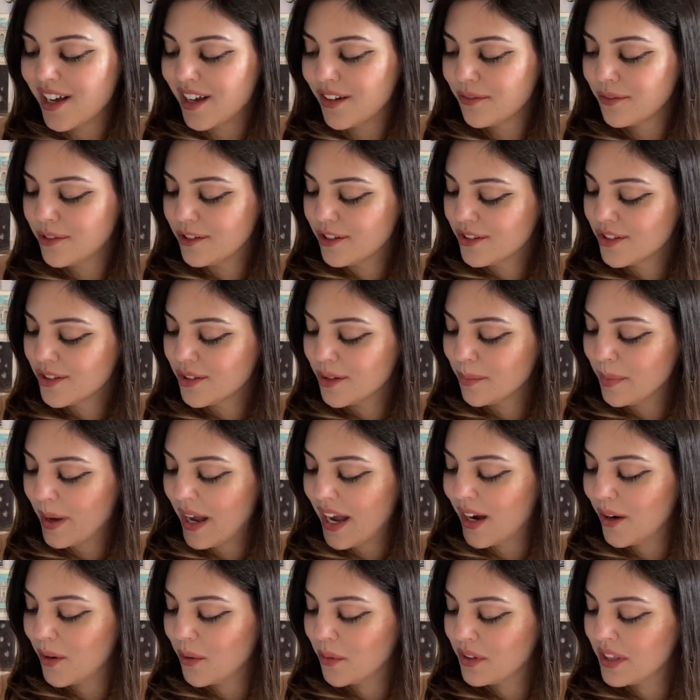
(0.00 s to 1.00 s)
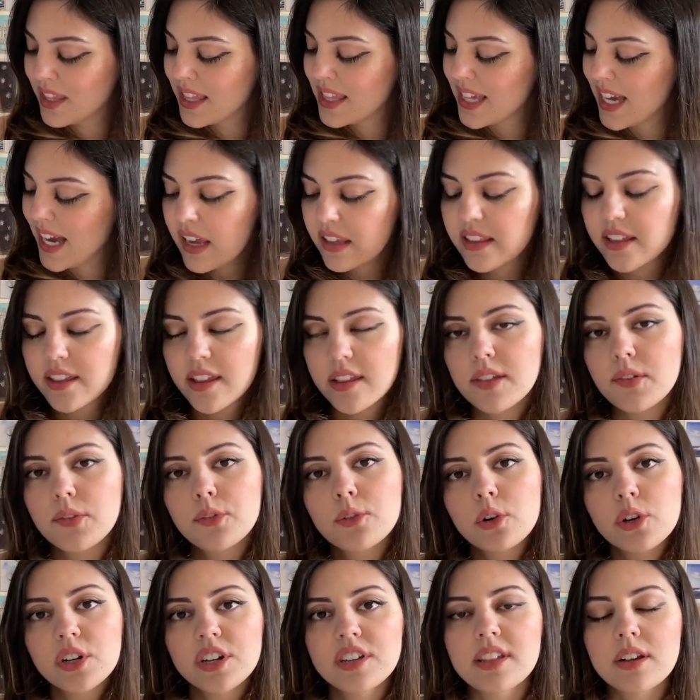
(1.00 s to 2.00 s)
for £2. This is of
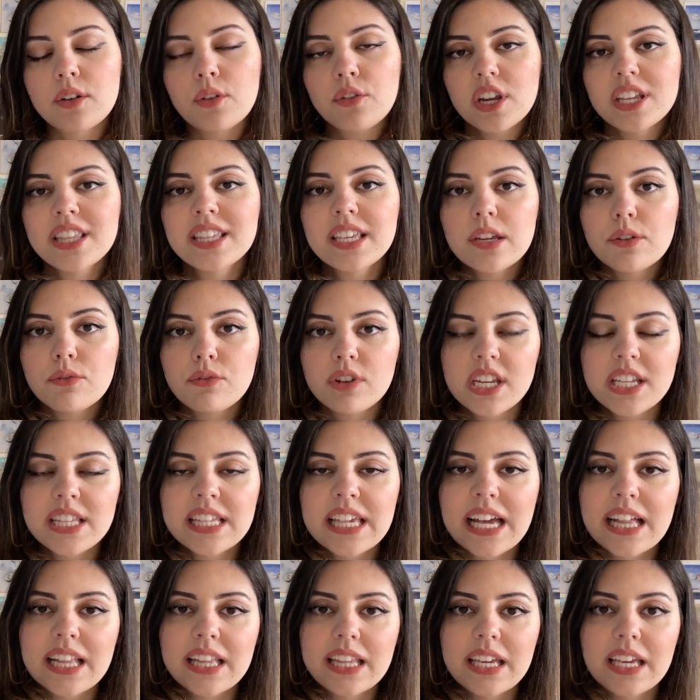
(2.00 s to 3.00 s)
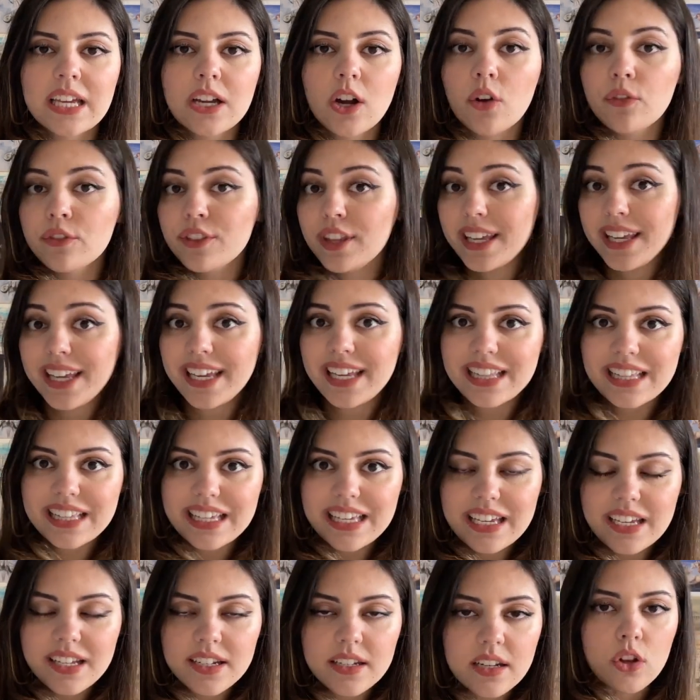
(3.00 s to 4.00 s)
course a gritty retelling of the
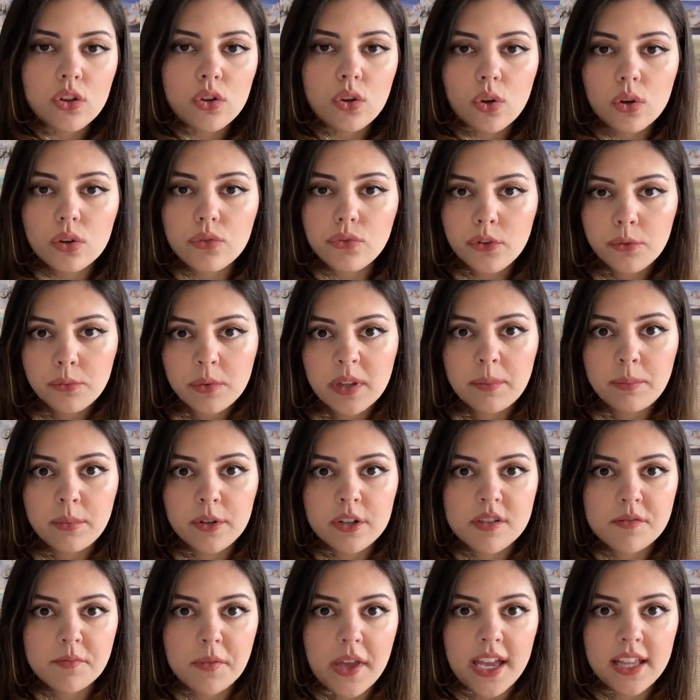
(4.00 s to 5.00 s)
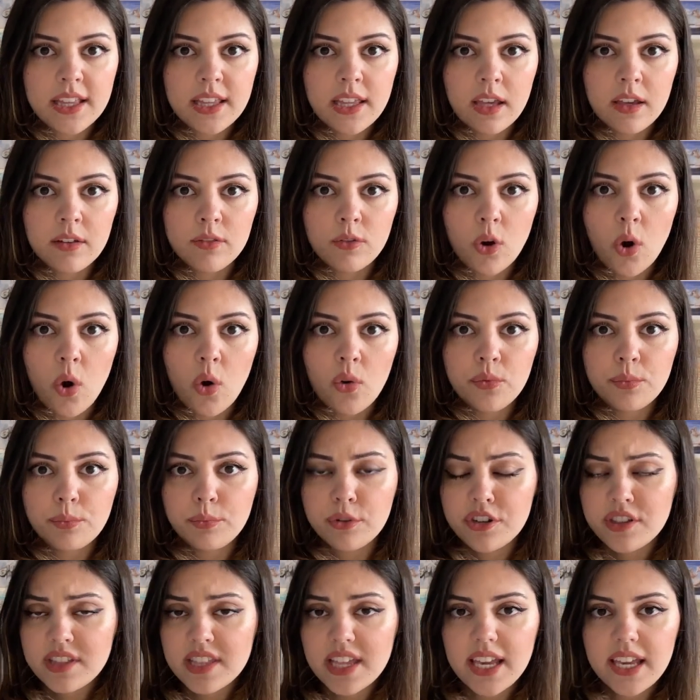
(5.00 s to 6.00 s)
Iliad, told from the perspective of
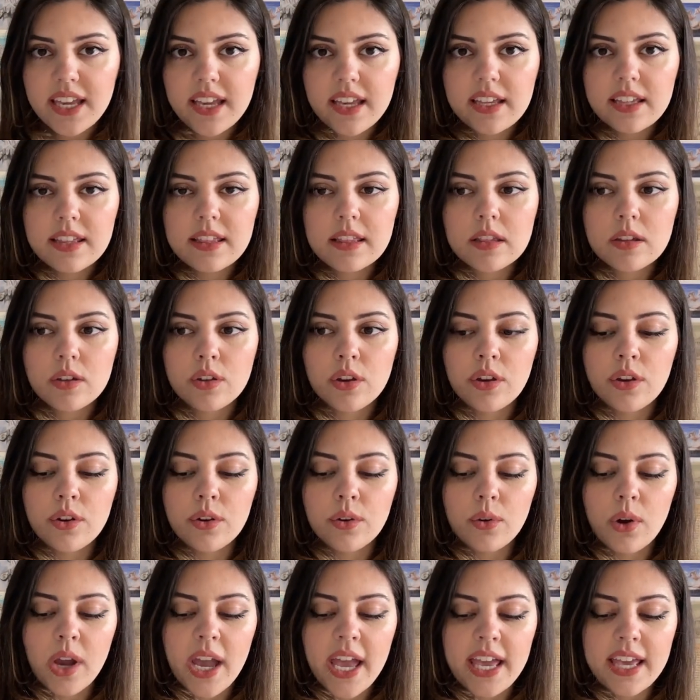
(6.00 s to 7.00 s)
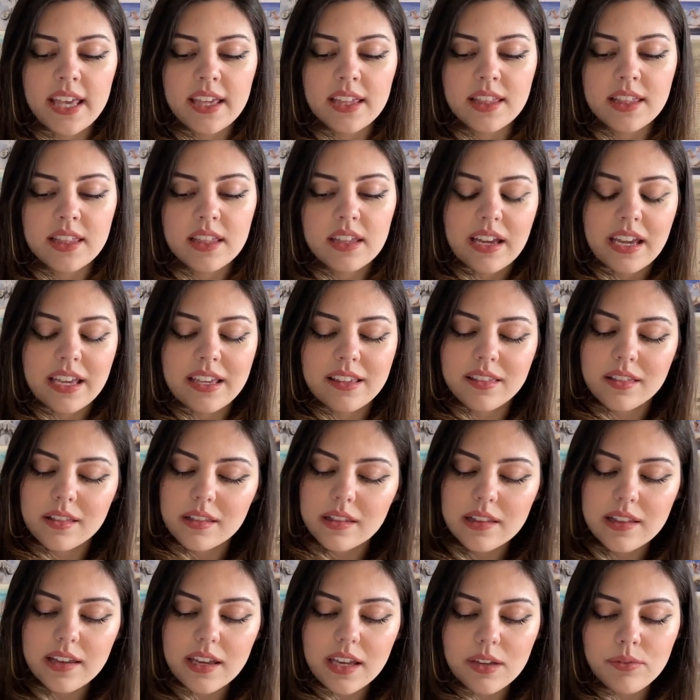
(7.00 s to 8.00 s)
Briseis, who is a
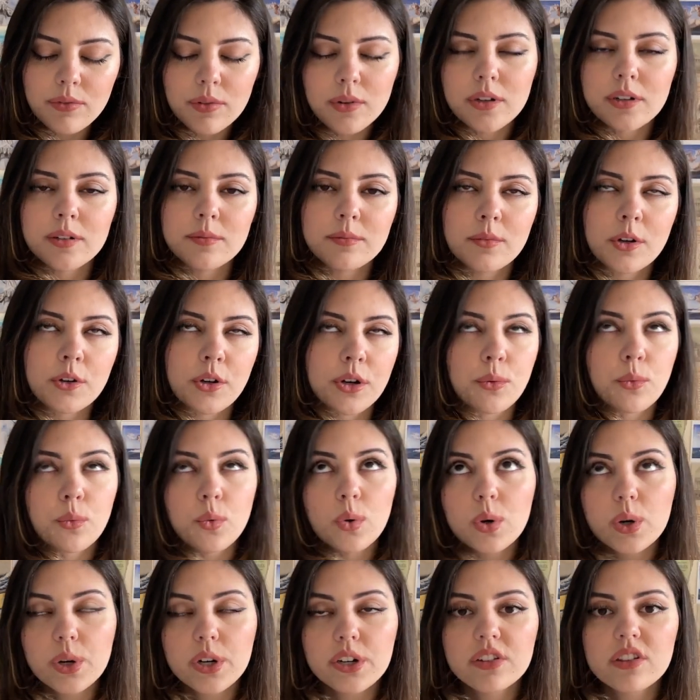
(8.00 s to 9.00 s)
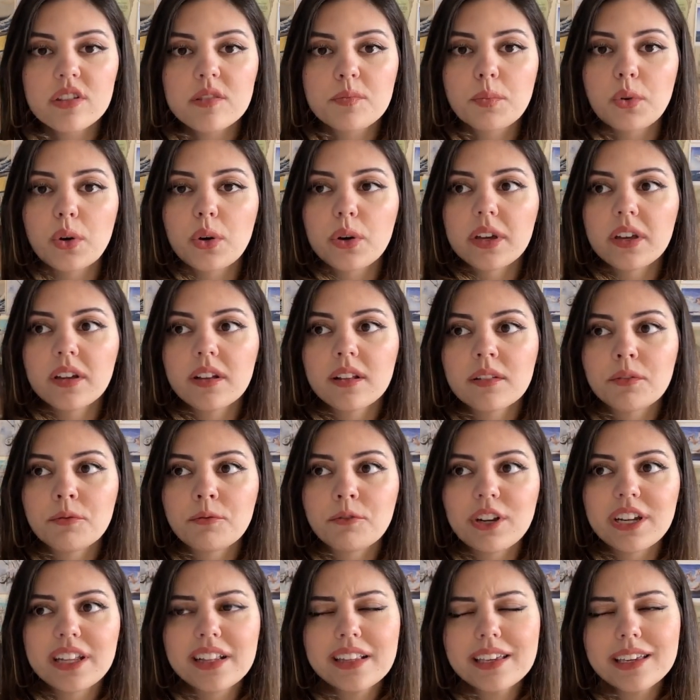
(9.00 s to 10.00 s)
slave or a war spoil
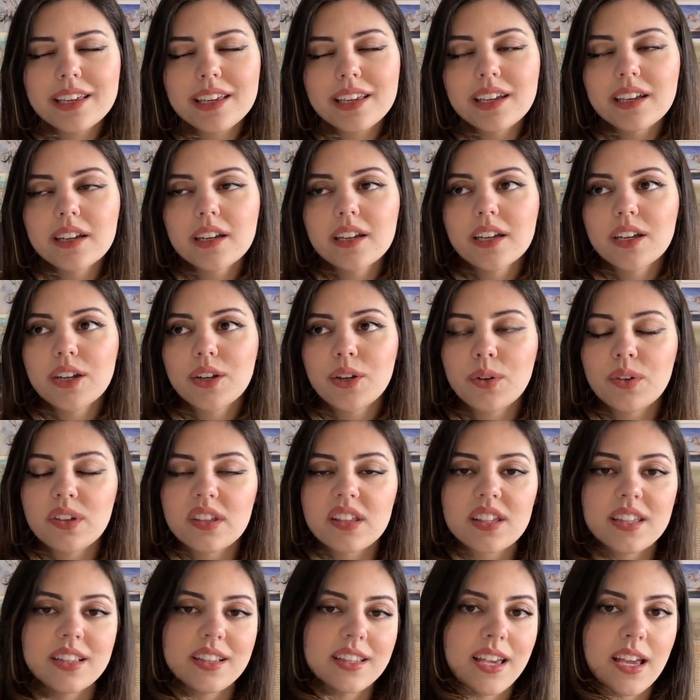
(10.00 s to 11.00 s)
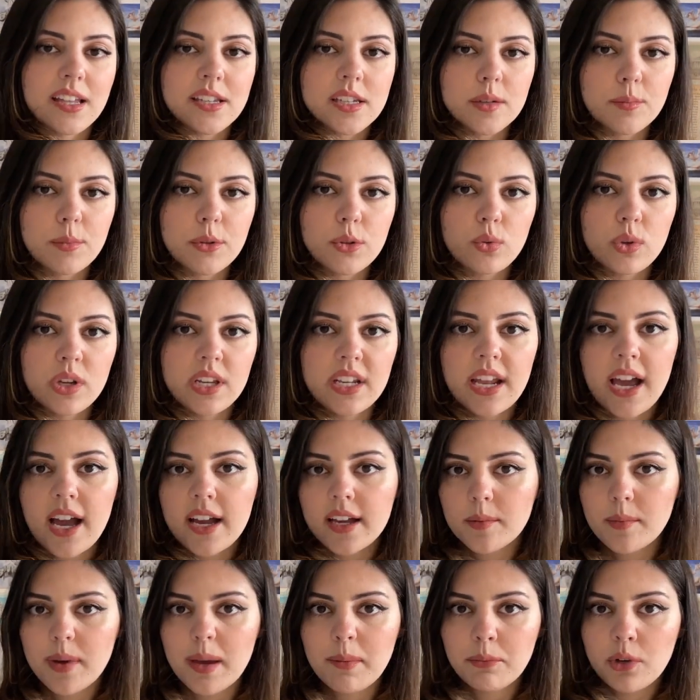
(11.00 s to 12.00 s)
really, who's contended between
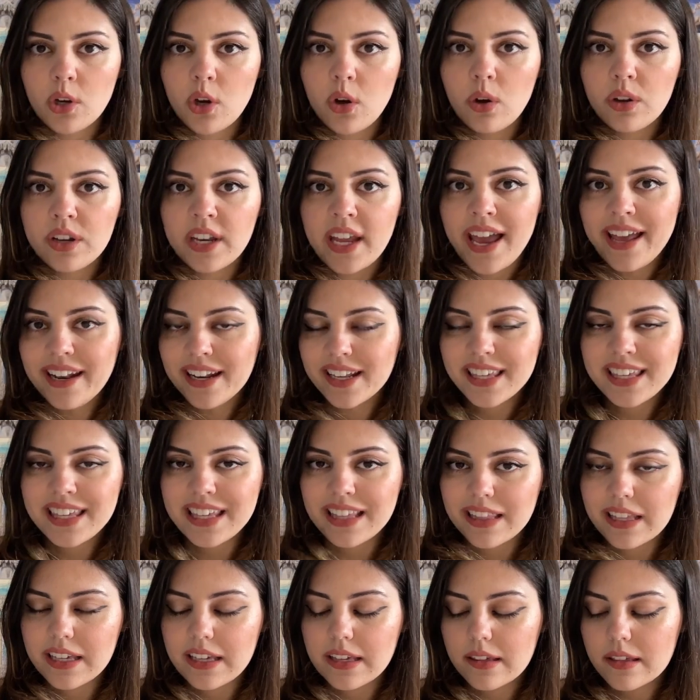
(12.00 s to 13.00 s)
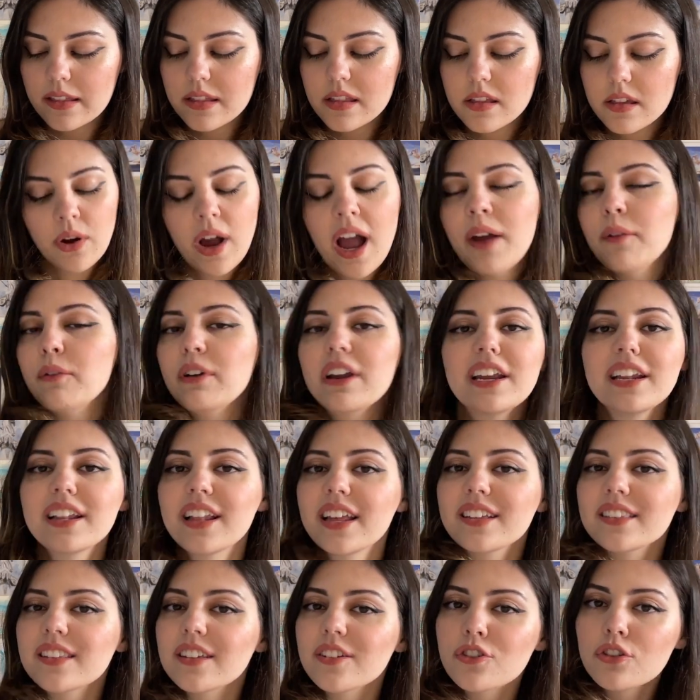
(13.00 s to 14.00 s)
Agamemnon and Achilles. I really
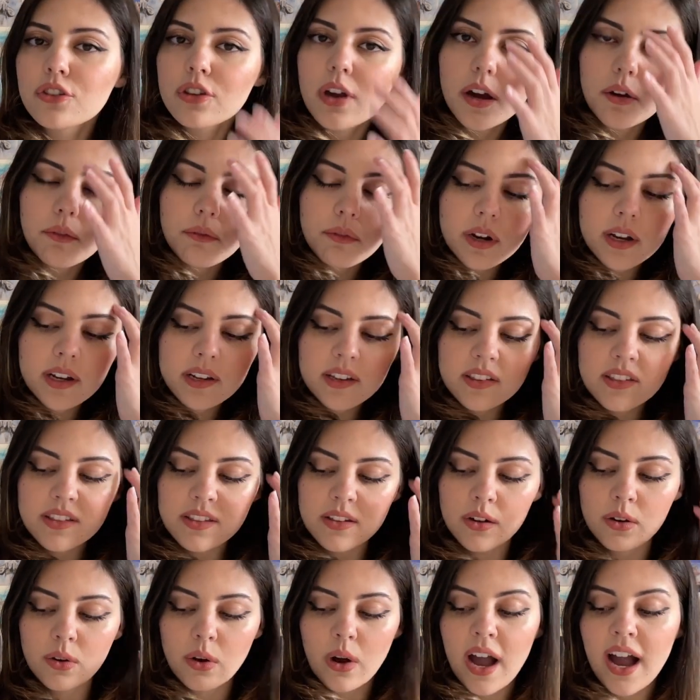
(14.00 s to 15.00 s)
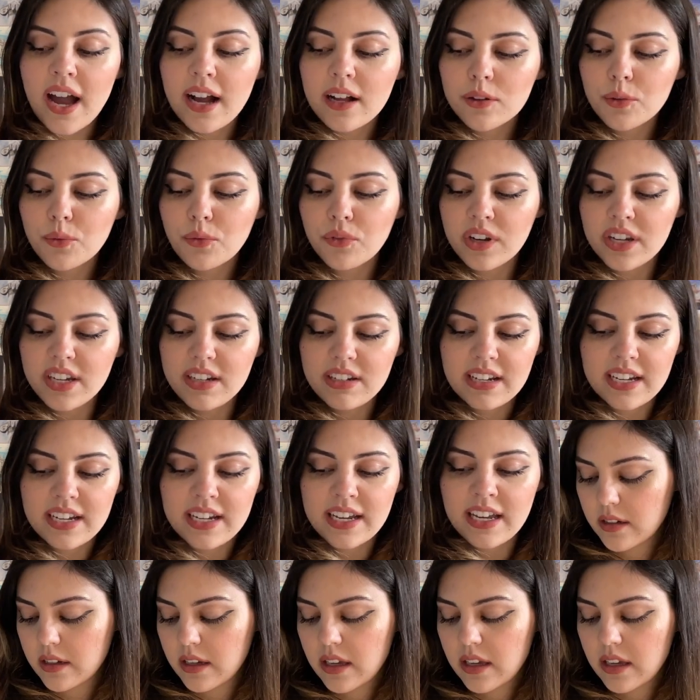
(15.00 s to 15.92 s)
like this genre, so I'll read it.